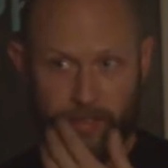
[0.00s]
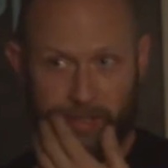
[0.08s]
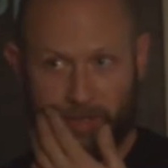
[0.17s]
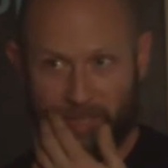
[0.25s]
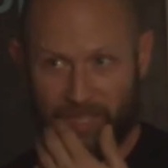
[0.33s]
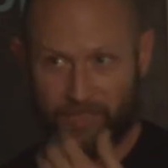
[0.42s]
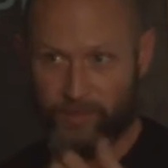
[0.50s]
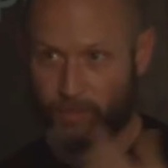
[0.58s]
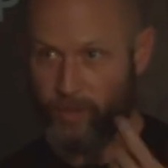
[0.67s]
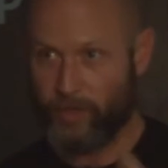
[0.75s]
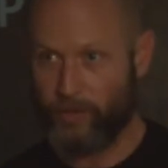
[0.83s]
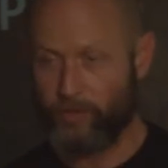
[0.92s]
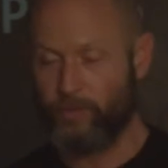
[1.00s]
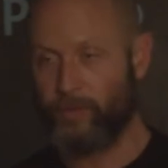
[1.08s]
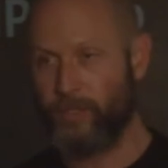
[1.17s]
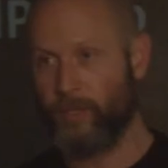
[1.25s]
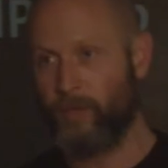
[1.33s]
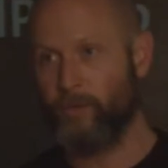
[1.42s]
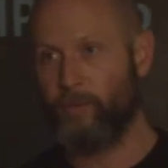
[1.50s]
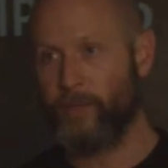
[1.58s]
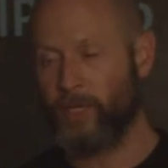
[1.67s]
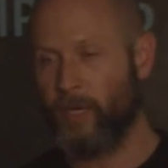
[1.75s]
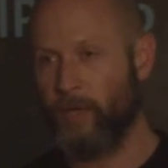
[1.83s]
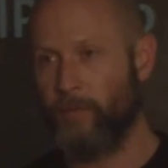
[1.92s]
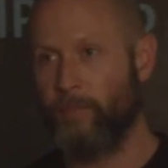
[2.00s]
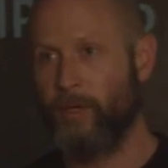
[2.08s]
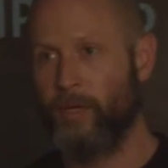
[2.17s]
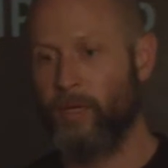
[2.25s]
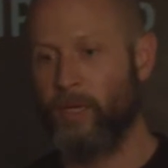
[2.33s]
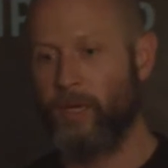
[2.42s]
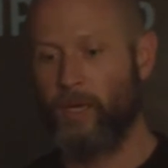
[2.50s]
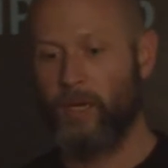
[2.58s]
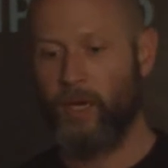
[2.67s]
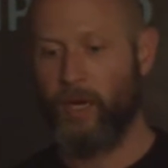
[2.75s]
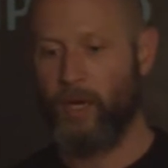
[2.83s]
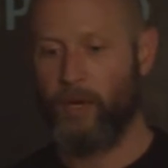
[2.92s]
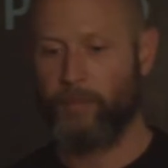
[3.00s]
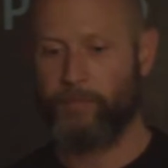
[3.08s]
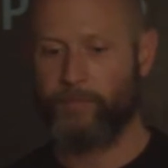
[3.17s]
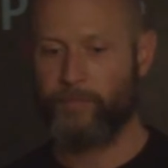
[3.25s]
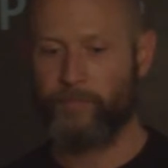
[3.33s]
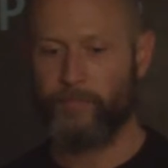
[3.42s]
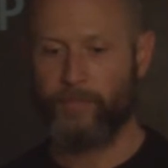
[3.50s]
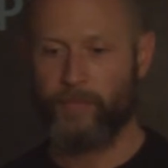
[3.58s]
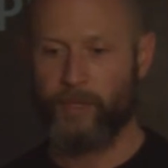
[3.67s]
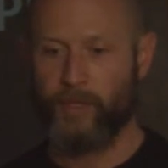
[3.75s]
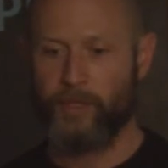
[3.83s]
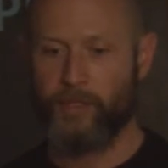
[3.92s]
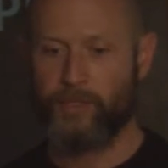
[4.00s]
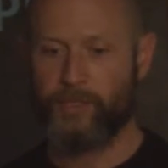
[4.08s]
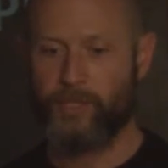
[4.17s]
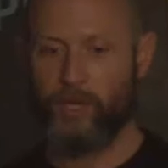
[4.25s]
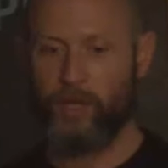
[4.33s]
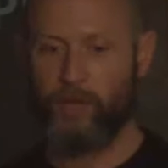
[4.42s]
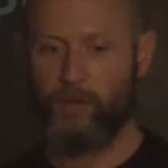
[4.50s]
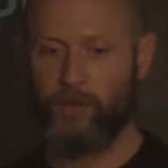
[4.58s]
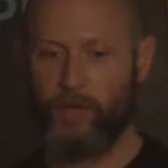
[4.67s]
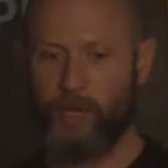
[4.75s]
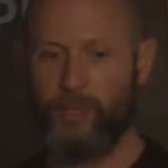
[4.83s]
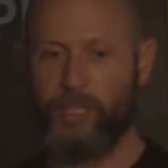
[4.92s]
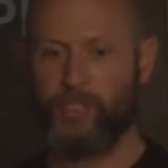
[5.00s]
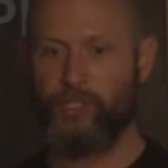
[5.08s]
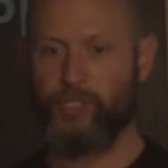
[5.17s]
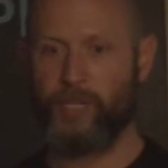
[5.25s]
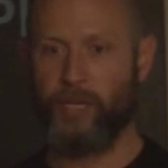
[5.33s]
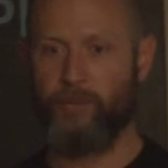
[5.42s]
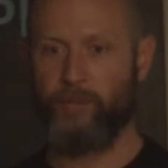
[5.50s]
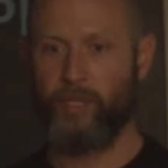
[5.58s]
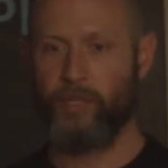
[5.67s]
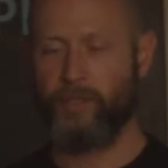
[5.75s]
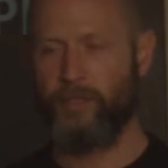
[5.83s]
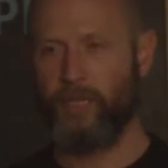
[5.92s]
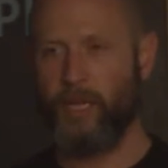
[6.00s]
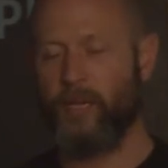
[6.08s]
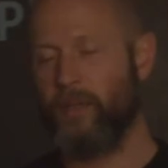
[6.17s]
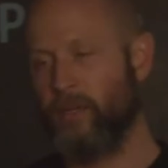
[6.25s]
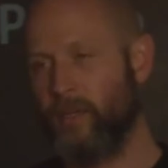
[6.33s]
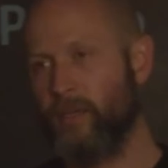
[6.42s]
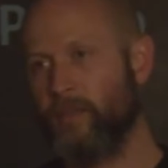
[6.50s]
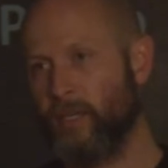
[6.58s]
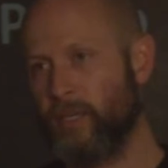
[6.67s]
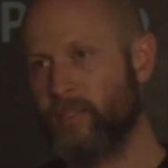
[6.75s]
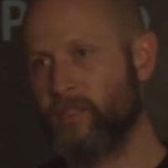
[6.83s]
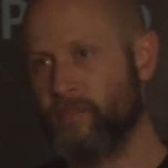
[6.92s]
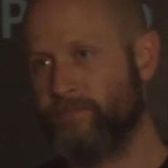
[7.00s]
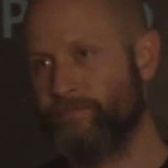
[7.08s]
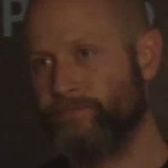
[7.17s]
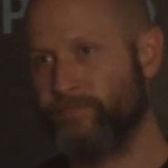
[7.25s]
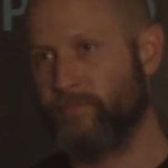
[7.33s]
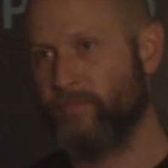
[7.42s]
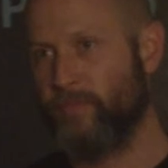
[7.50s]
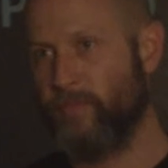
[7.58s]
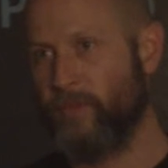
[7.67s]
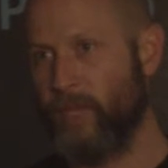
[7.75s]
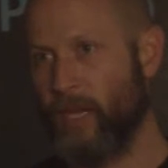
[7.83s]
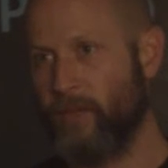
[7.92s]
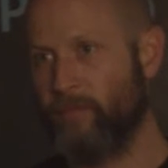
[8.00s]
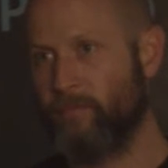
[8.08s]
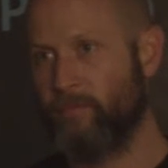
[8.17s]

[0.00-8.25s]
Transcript: Then that's what it you know will become. Um, so I think it's just kind of real. Yeah, I guess that.